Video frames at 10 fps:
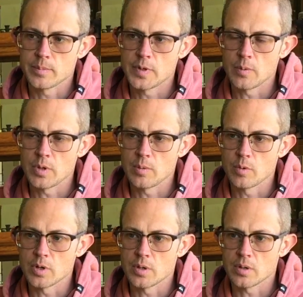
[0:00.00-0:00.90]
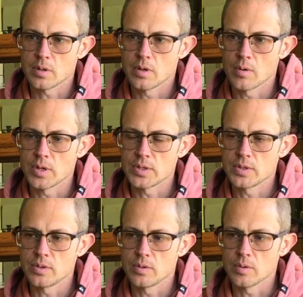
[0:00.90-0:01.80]
that we were going
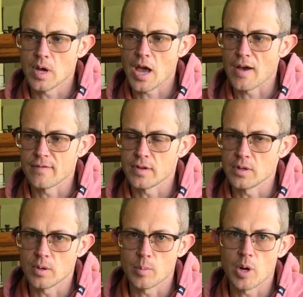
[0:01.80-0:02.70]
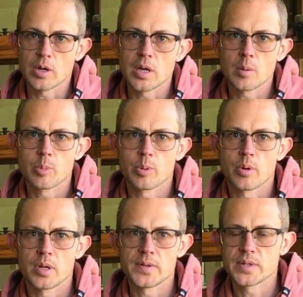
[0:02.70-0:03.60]
to have a lower markup
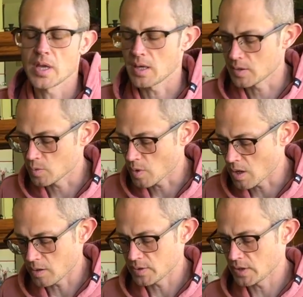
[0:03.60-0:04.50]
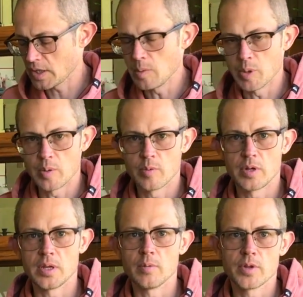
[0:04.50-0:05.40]
on this cake as well, to keep it
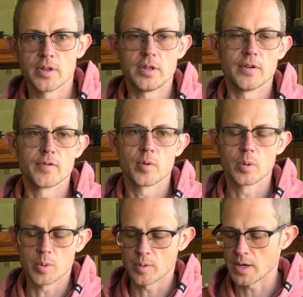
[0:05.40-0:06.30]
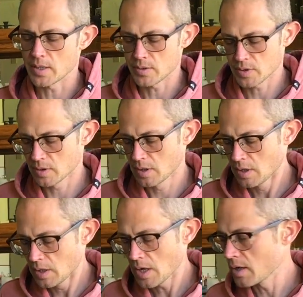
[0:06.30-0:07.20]
really within the affordable range.
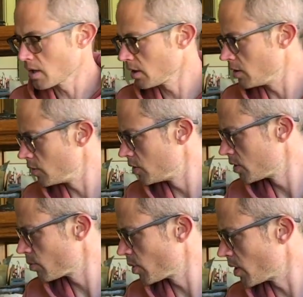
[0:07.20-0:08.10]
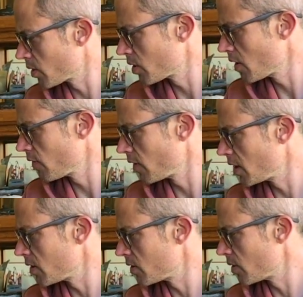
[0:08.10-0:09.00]
And not a huge production. I
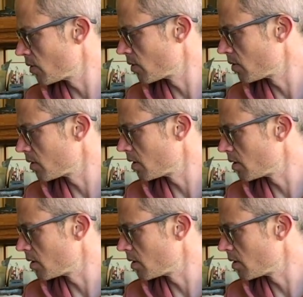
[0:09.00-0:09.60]
forget the total